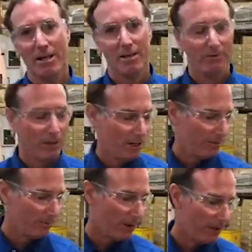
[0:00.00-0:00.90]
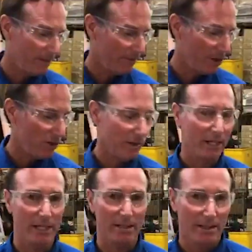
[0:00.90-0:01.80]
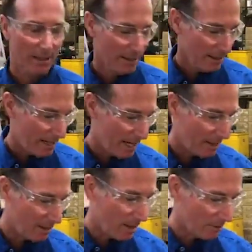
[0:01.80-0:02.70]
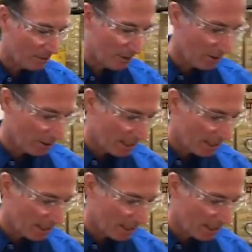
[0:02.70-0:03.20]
very, very efficiently, and it also